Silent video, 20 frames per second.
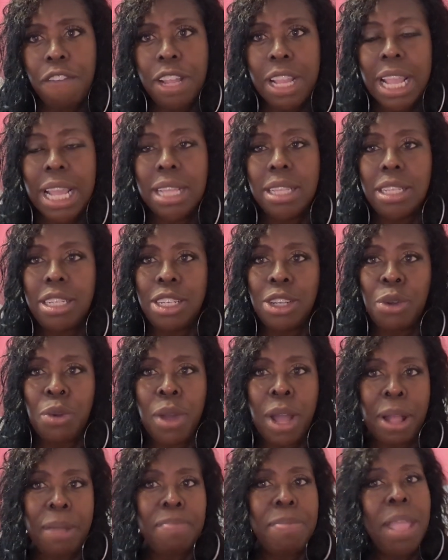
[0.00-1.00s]
And don't
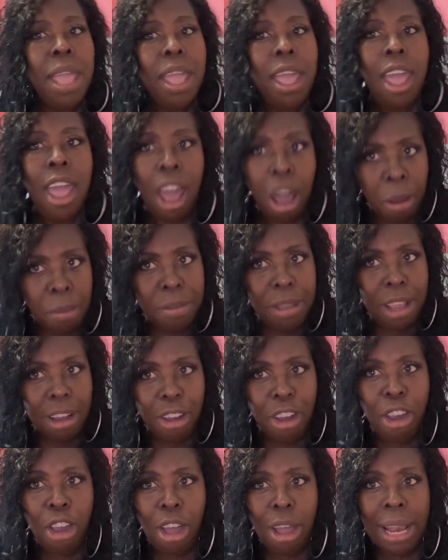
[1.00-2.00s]
forget to
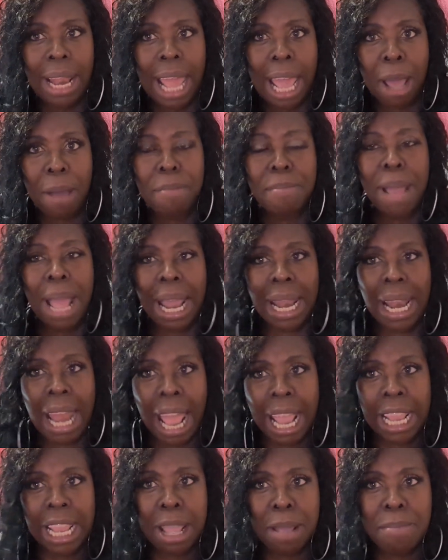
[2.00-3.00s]
help your girl out
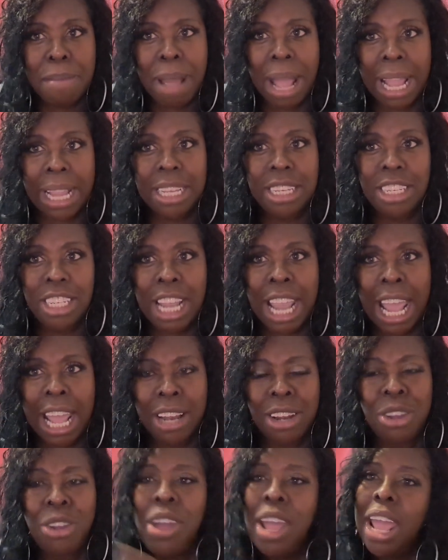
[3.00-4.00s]
by liking my
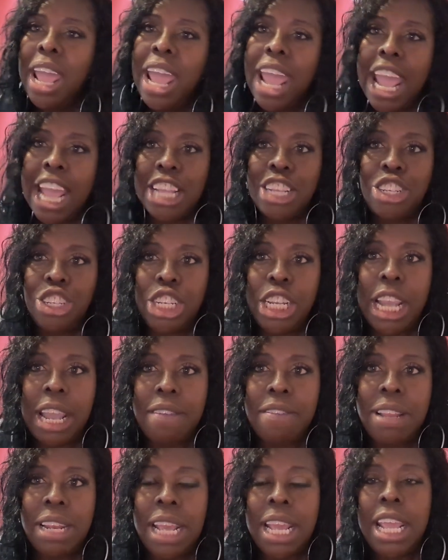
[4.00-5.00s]
channel and
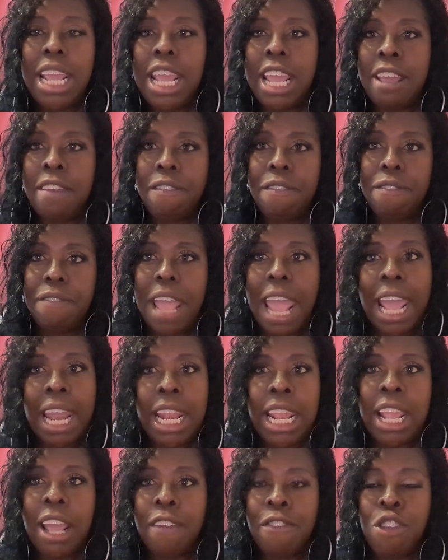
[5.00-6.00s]
sharing it if
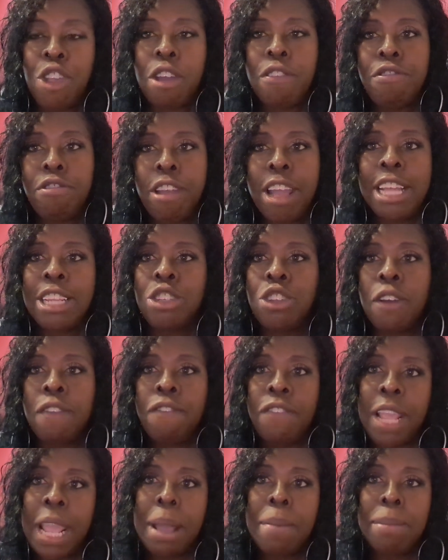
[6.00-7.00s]
any of your
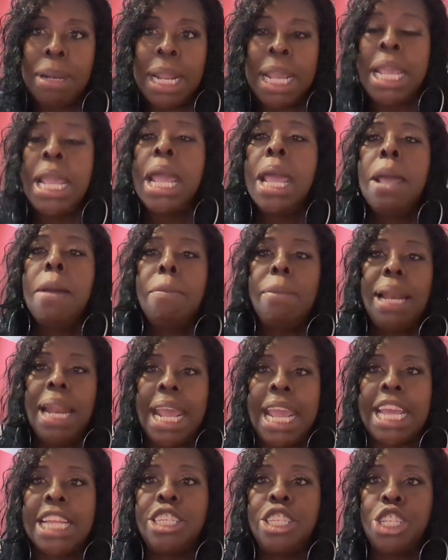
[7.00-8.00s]
friends or family
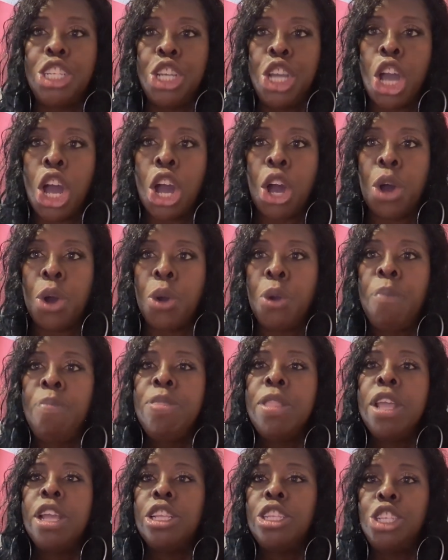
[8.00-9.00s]
plans to
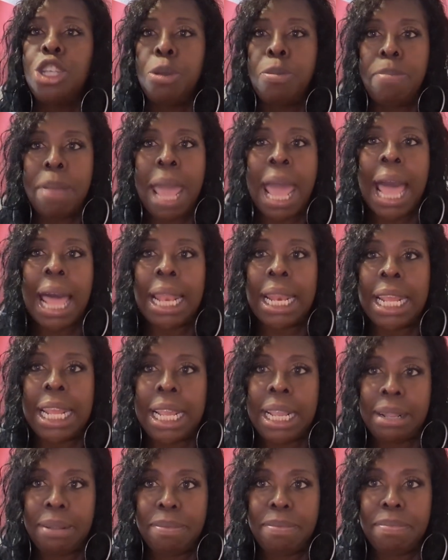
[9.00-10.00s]
go to
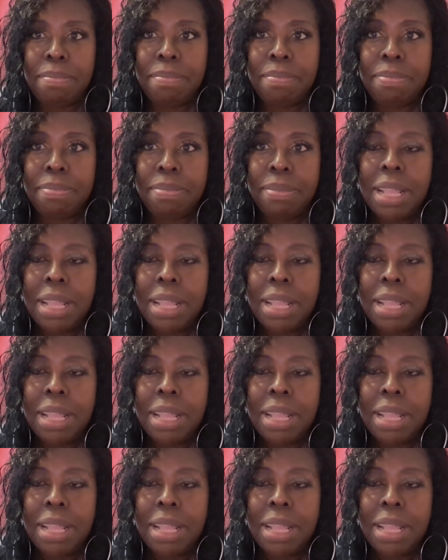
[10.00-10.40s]
Bali.